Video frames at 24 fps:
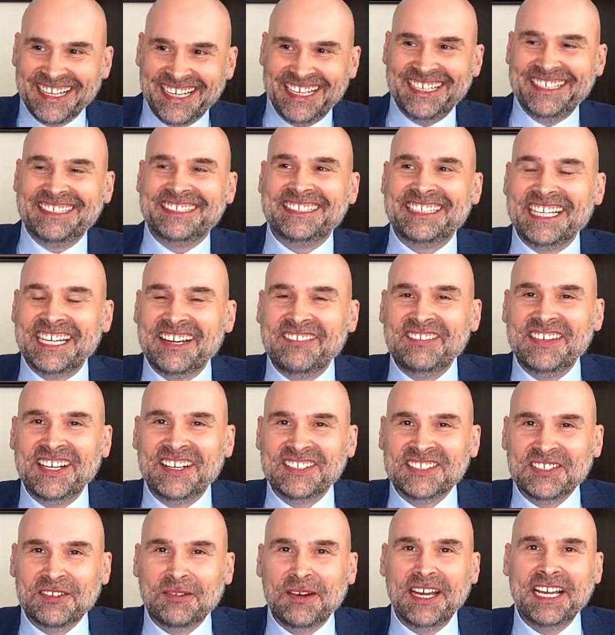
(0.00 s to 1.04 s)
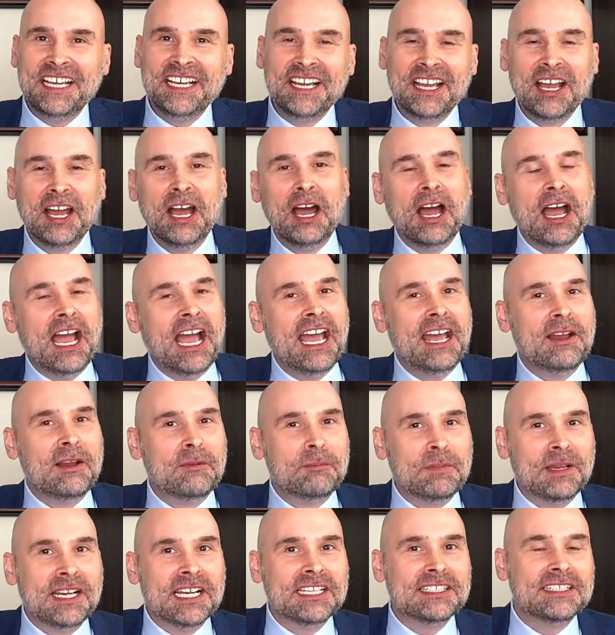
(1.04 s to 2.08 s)
instead of years away,
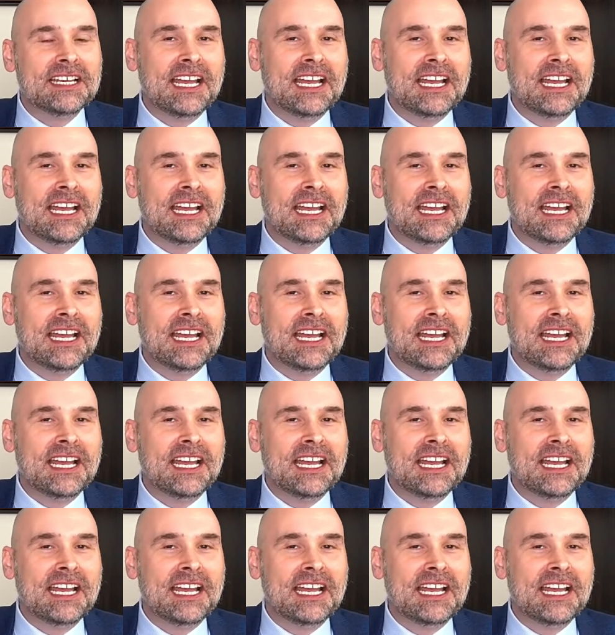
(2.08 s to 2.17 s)
because